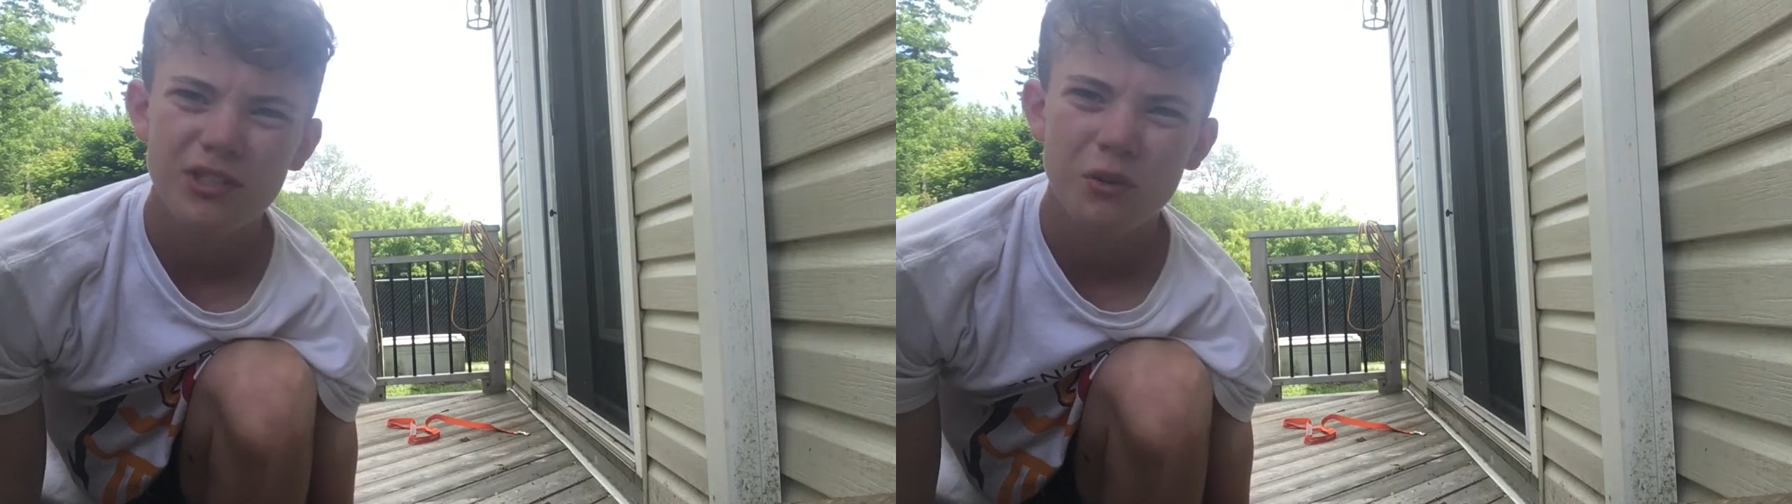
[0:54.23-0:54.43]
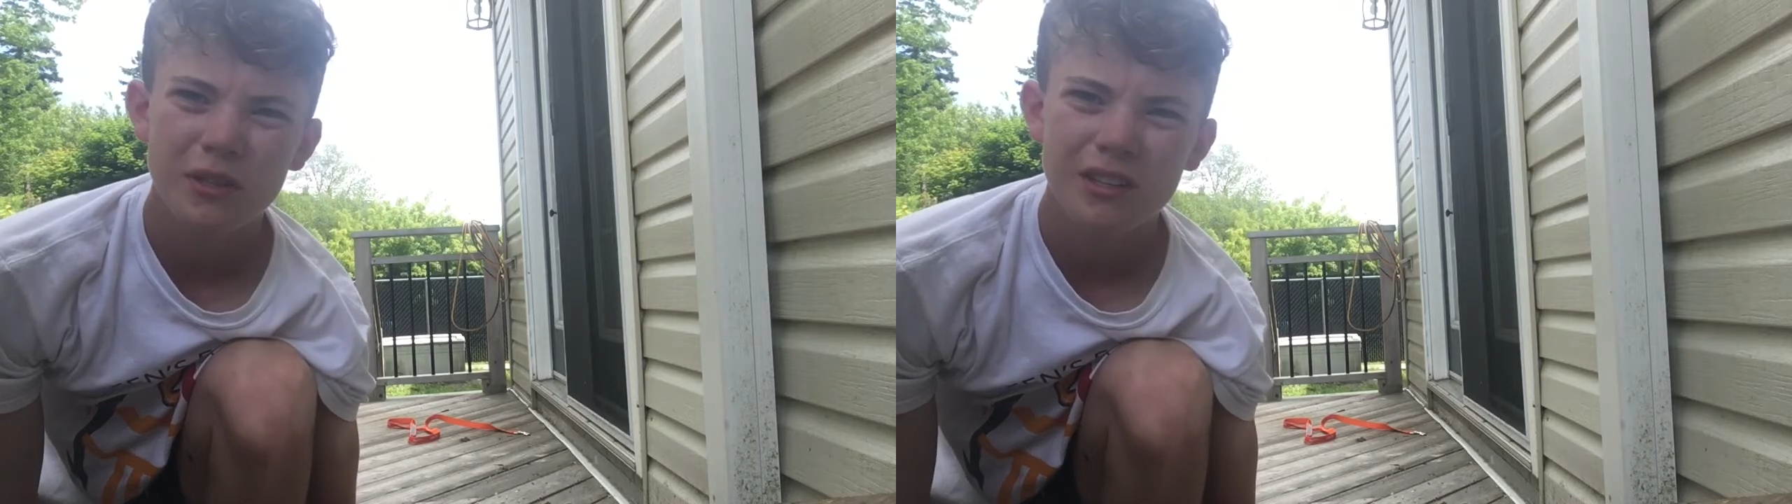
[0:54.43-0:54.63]

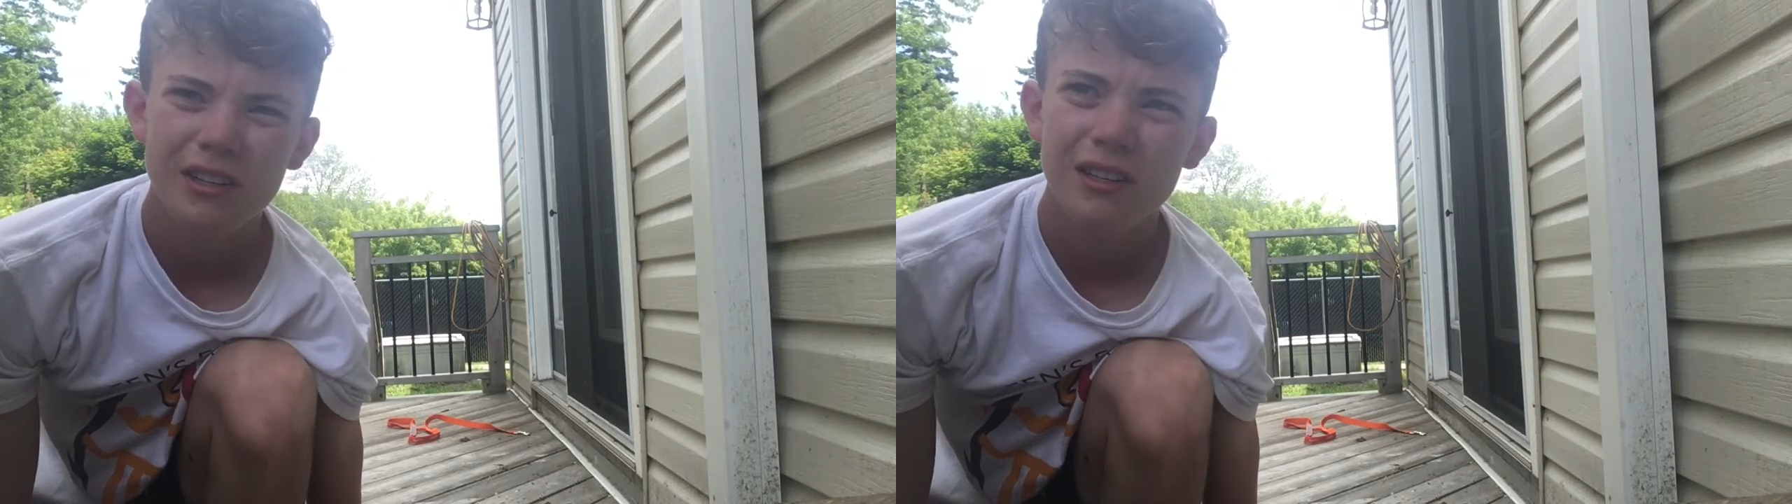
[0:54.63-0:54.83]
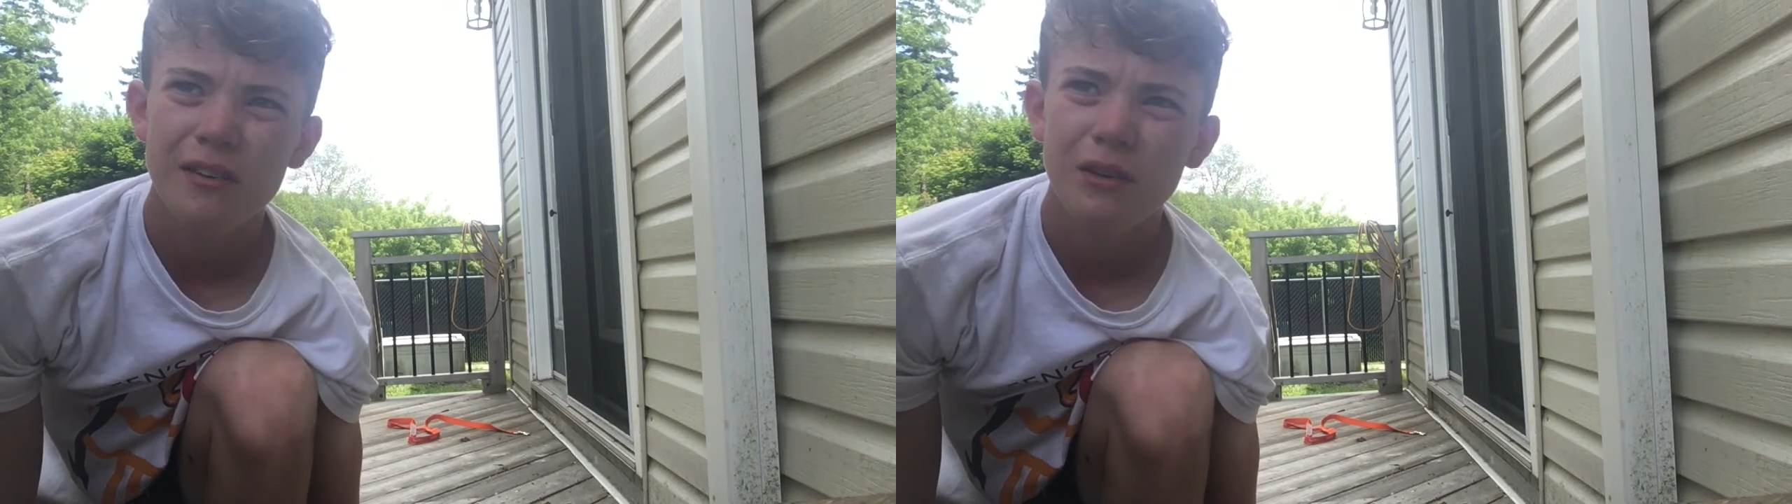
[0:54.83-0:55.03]
so it, it
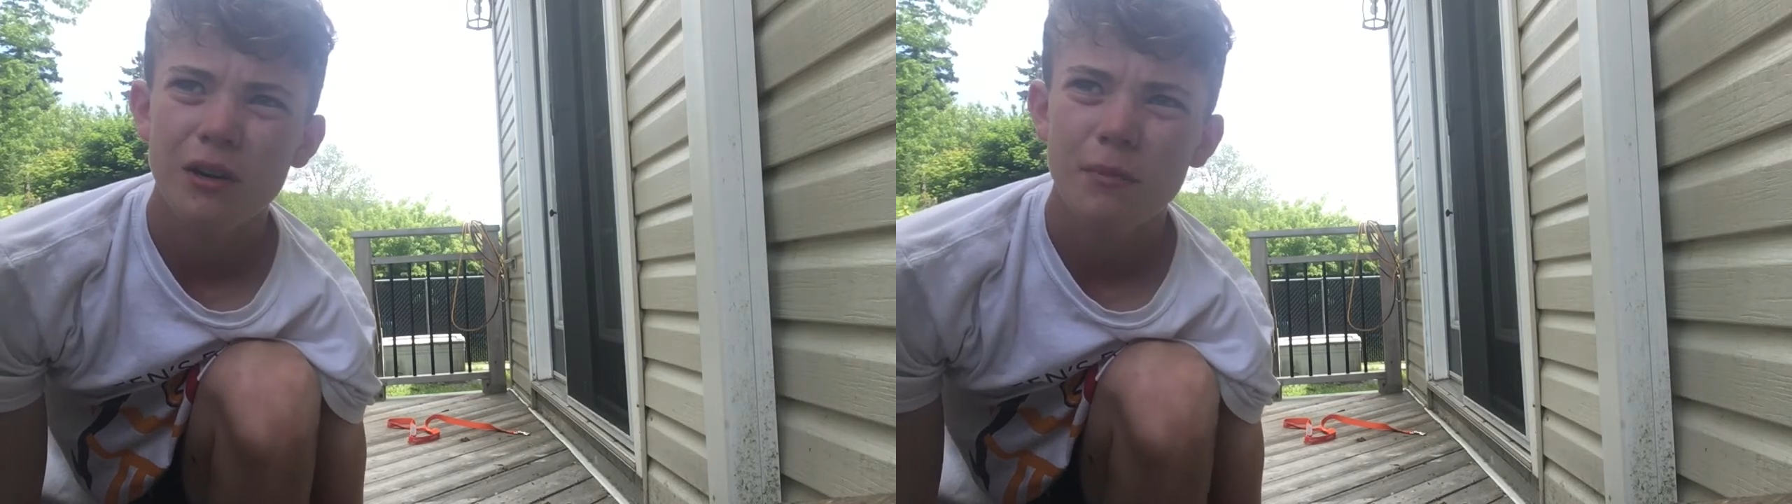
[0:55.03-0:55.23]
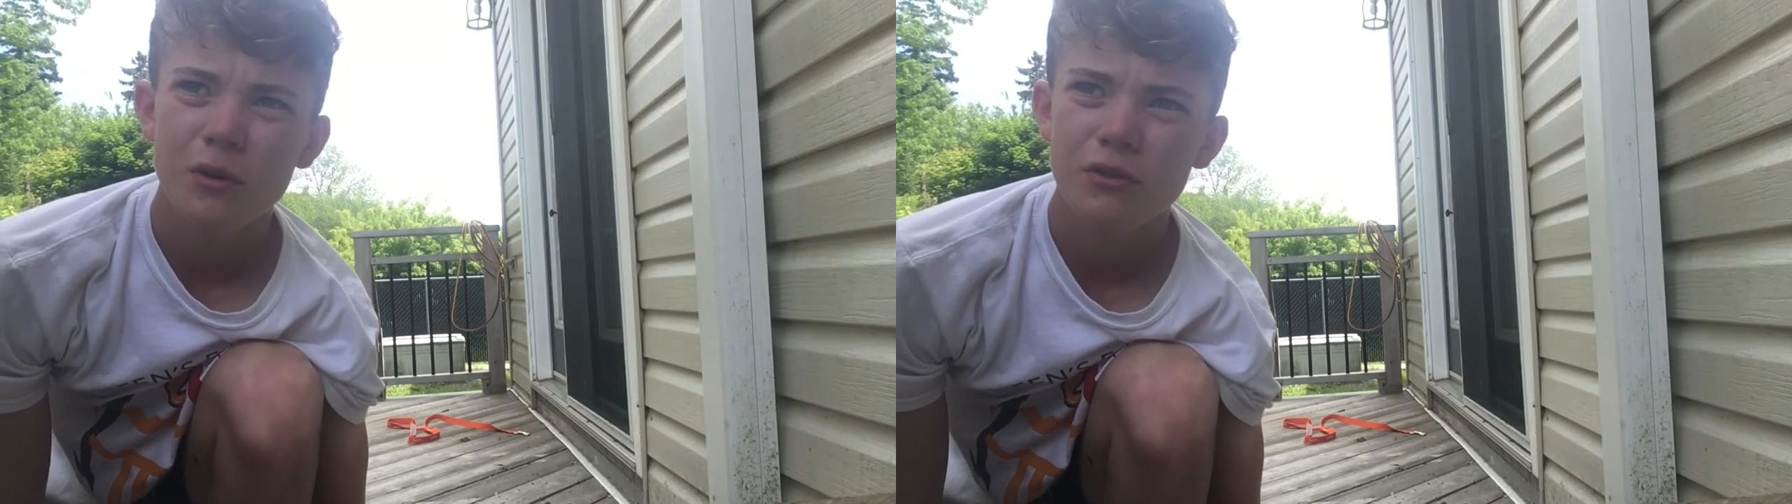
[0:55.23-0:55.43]
never
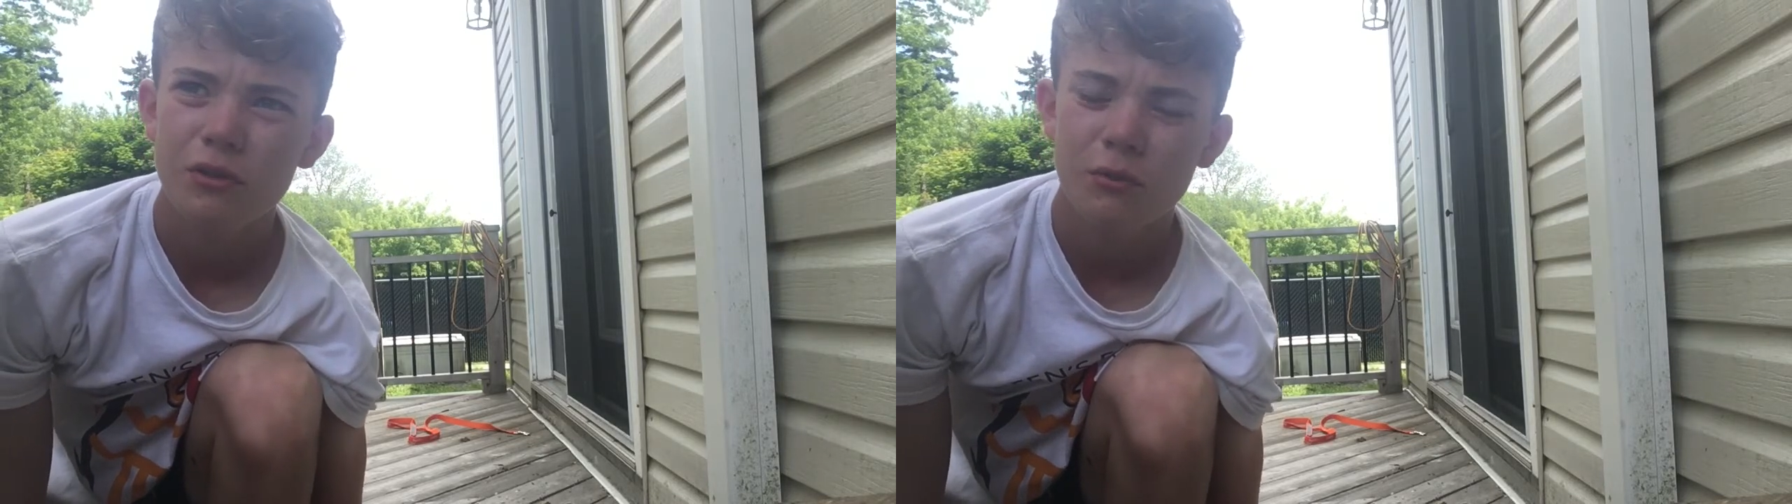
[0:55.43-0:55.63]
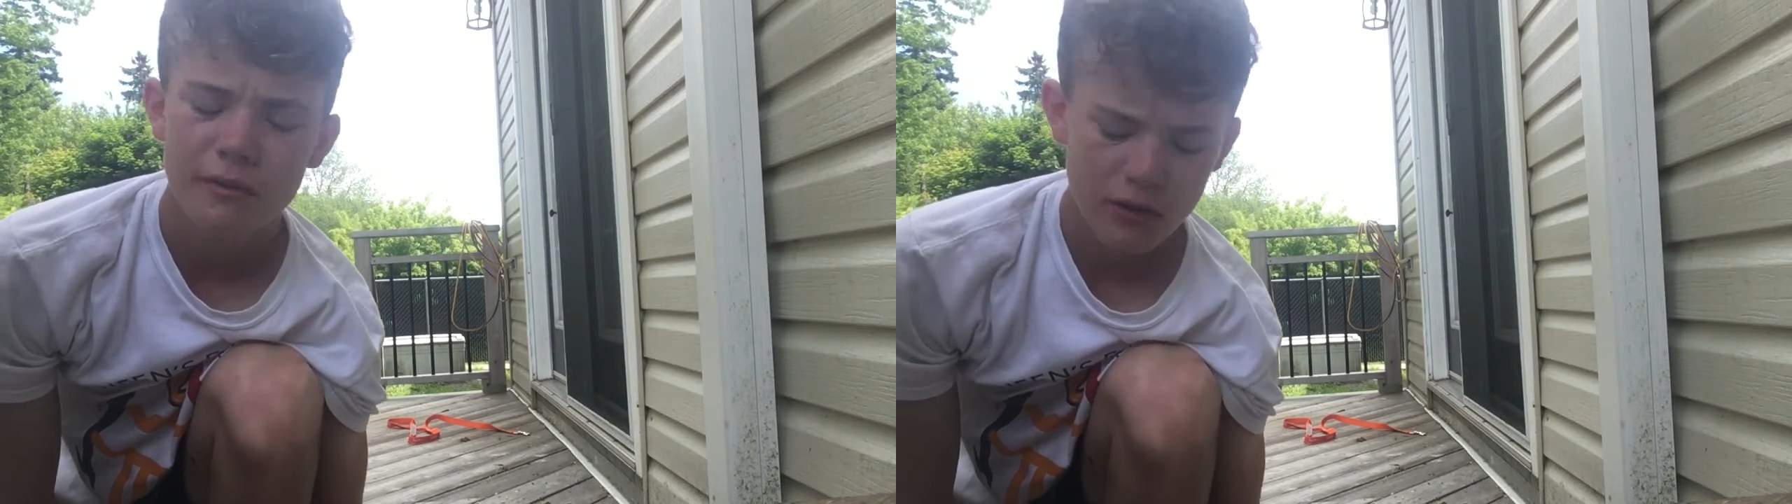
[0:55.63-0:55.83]
got
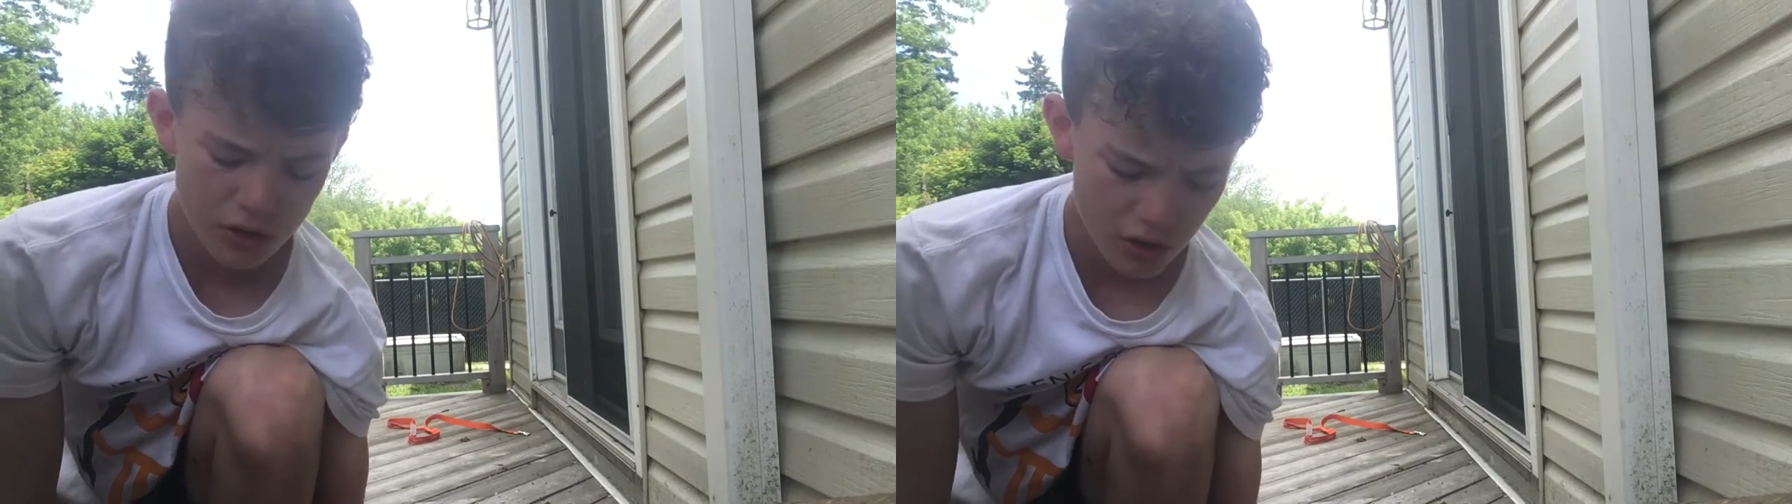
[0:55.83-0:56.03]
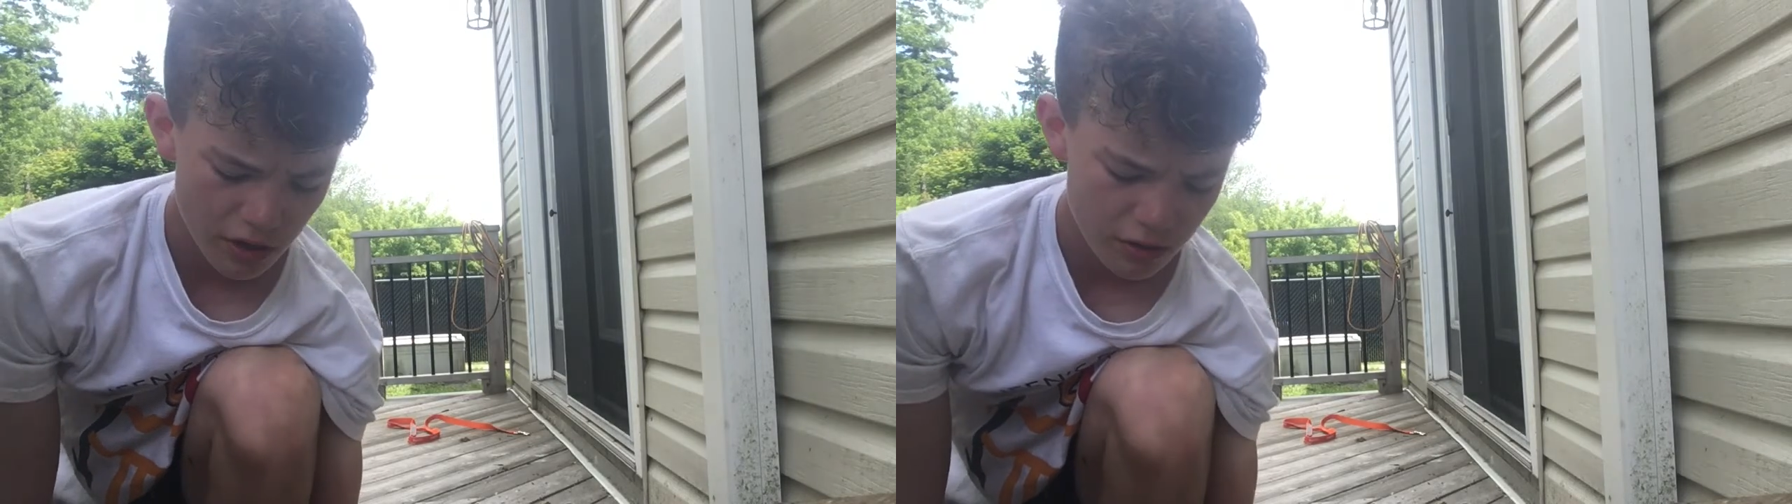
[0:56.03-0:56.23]
posted whenever I
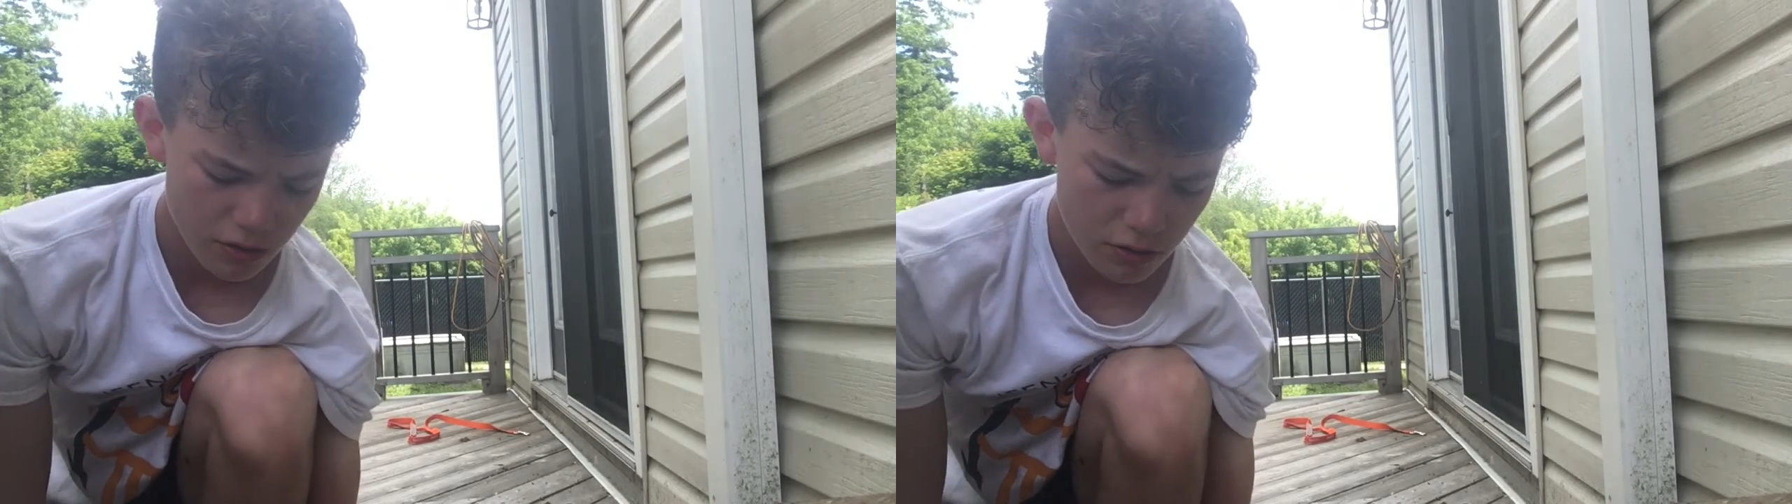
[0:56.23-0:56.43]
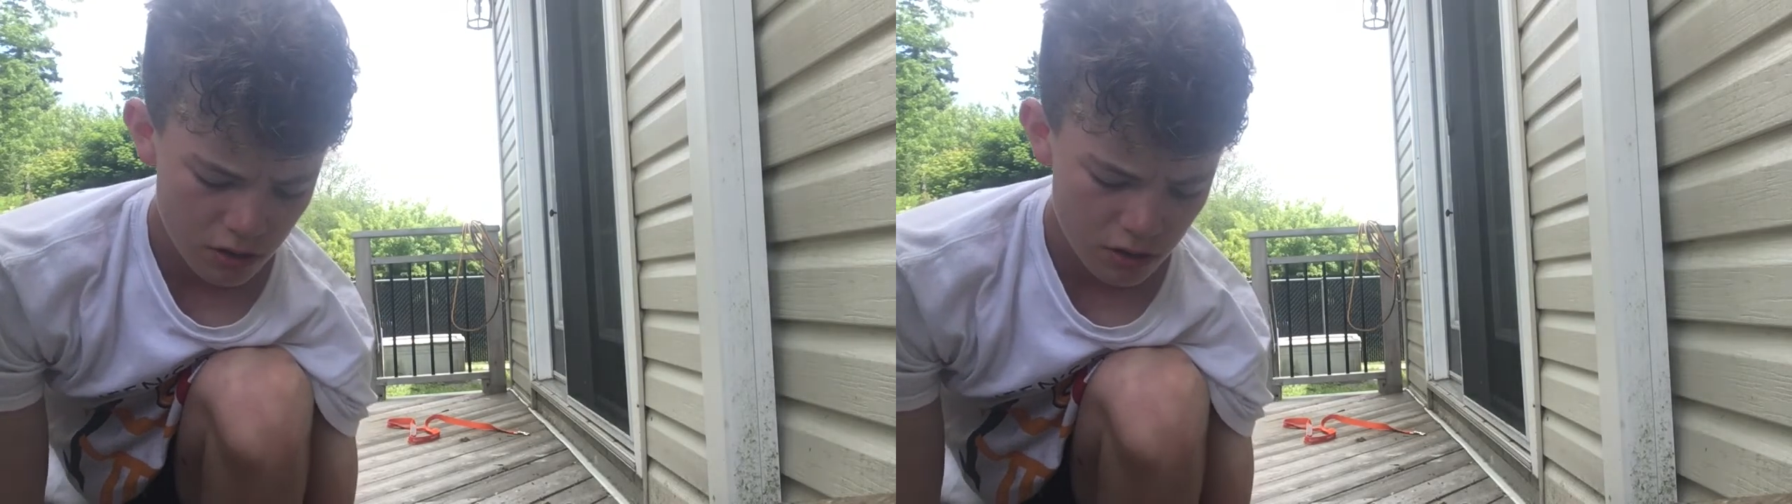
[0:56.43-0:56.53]
tried to